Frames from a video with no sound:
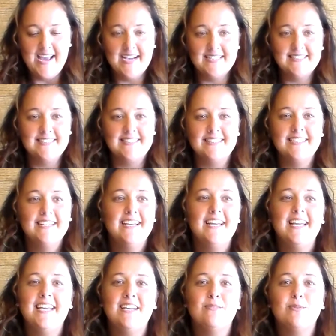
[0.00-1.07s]
and
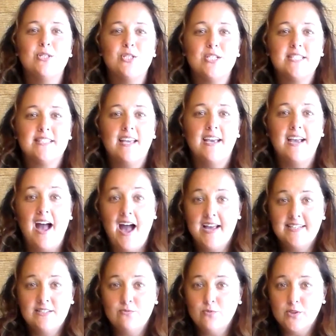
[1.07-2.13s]
it was just like,
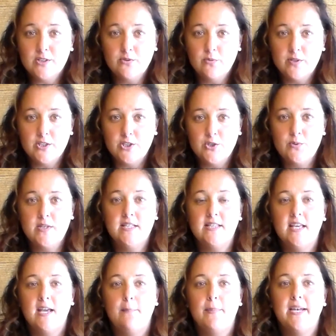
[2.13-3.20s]
I didn't really want to do
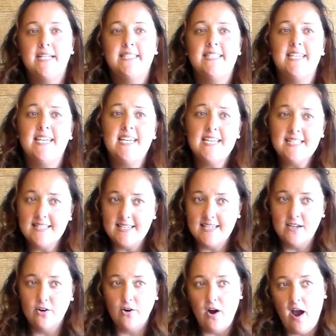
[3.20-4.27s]
anything. But it's
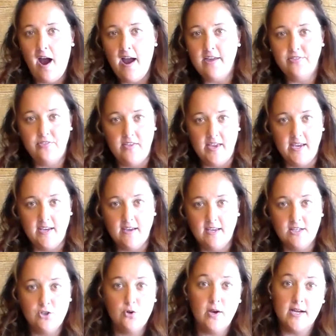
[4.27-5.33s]
easier, I think,
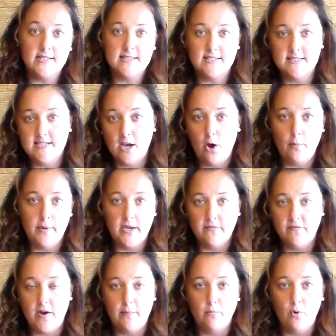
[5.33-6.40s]
and you guys can tell me
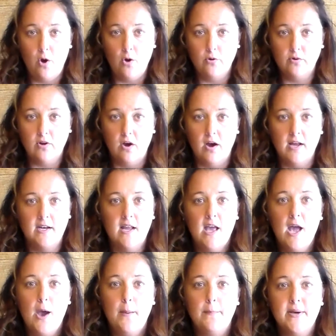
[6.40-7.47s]
if I'm wrong or not,
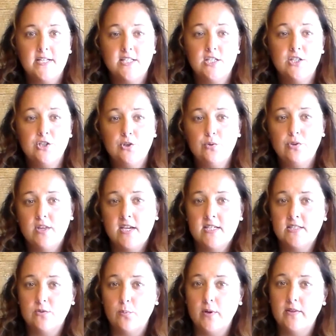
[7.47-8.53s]
but to do
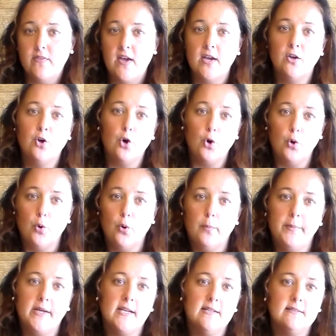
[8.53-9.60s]
things with a
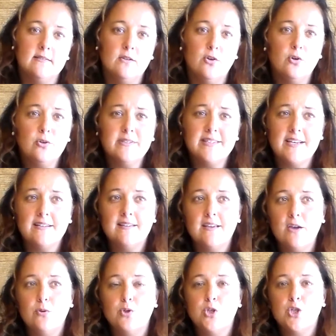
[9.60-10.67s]
girl because girls like to
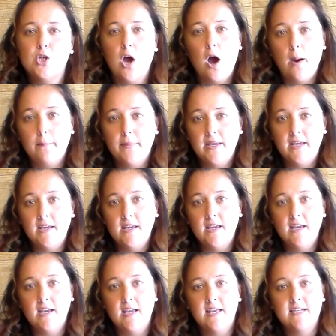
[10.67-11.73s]
go
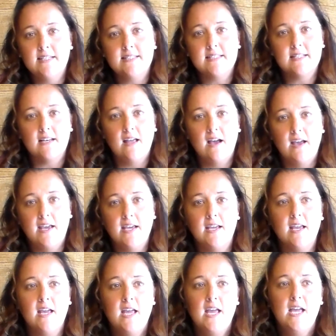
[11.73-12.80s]
shopping and it's
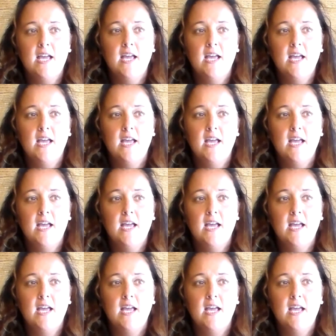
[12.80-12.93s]
like